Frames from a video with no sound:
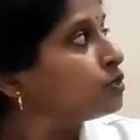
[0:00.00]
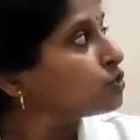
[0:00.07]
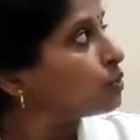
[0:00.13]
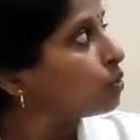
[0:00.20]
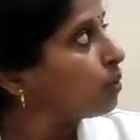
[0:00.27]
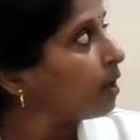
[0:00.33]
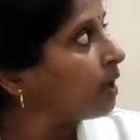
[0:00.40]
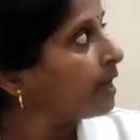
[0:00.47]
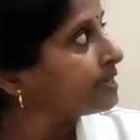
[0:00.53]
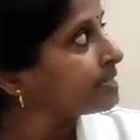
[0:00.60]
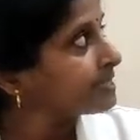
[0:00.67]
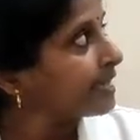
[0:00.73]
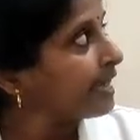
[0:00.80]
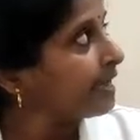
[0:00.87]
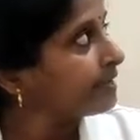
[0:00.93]
So
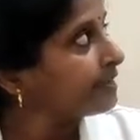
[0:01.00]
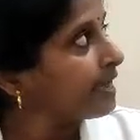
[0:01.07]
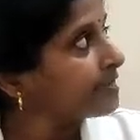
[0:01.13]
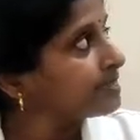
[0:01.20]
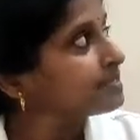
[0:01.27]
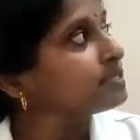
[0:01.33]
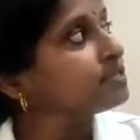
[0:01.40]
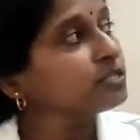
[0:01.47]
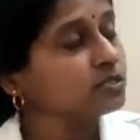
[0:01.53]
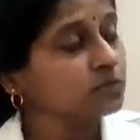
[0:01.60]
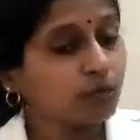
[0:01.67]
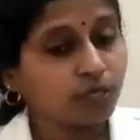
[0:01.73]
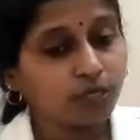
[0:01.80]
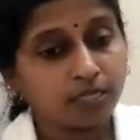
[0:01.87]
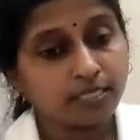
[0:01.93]

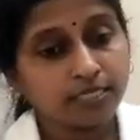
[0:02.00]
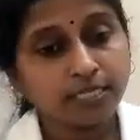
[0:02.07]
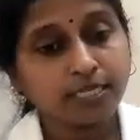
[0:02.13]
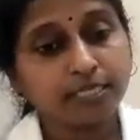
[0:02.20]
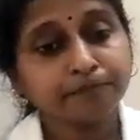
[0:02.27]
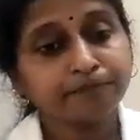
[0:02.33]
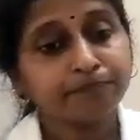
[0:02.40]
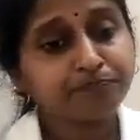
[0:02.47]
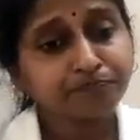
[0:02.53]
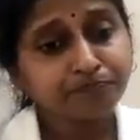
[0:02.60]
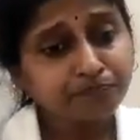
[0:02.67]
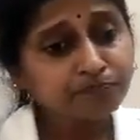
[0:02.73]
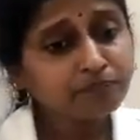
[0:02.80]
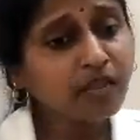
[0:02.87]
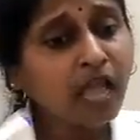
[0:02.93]
Ascariasis, when you are seeing
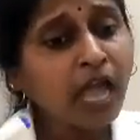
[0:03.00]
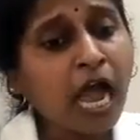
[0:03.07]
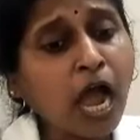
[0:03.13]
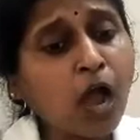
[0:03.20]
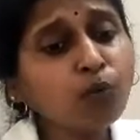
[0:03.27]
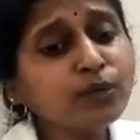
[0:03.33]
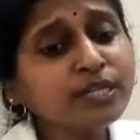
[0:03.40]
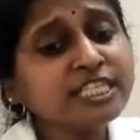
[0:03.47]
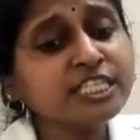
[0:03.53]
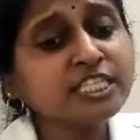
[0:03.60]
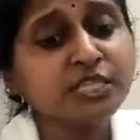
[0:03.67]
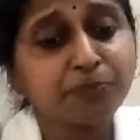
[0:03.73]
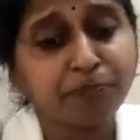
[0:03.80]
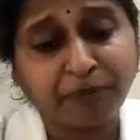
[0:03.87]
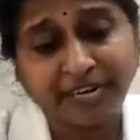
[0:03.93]
how it is
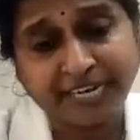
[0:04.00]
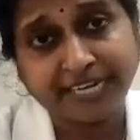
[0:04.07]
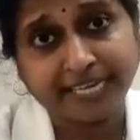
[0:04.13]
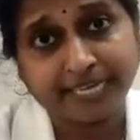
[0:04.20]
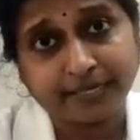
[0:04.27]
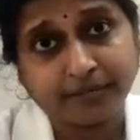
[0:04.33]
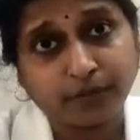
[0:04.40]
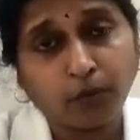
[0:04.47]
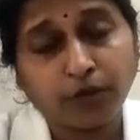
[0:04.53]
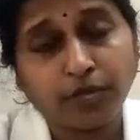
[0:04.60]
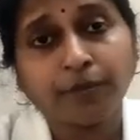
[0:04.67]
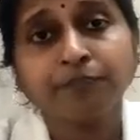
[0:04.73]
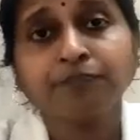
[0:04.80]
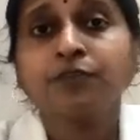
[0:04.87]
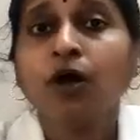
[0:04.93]
spreading,
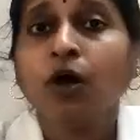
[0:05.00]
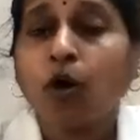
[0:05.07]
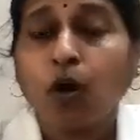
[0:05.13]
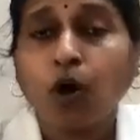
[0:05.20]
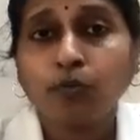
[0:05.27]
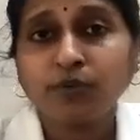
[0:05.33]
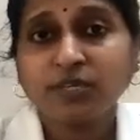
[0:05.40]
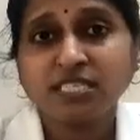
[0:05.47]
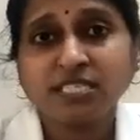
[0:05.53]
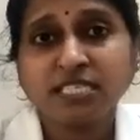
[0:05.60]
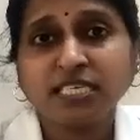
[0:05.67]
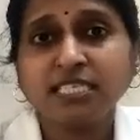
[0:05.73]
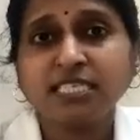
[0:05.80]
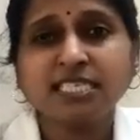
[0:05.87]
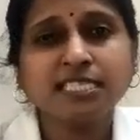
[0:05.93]
okay.
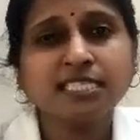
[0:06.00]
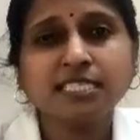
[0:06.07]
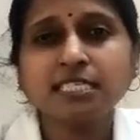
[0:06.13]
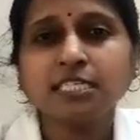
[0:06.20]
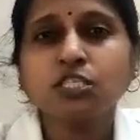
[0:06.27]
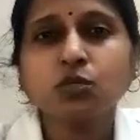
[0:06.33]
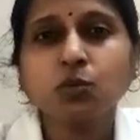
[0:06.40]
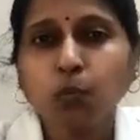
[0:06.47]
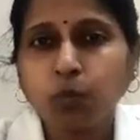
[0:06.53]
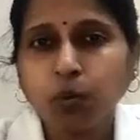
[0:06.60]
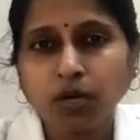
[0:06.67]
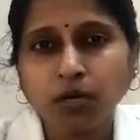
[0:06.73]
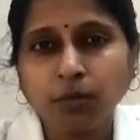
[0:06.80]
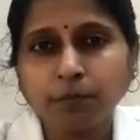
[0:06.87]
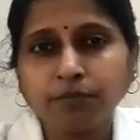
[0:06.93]
Obviously, since it is a
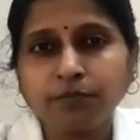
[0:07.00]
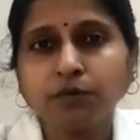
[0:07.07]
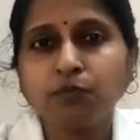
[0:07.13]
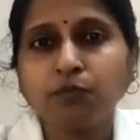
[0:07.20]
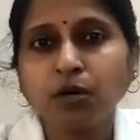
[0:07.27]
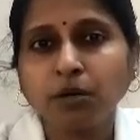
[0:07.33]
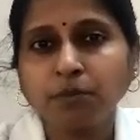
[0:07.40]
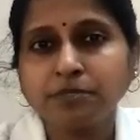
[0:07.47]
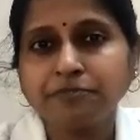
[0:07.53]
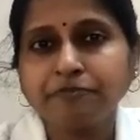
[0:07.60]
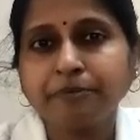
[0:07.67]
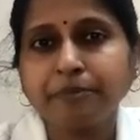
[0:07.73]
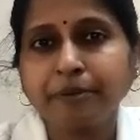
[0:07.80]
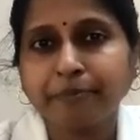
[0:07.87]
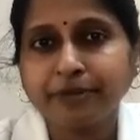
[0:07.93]
worm, the worms
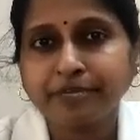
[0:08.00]
will be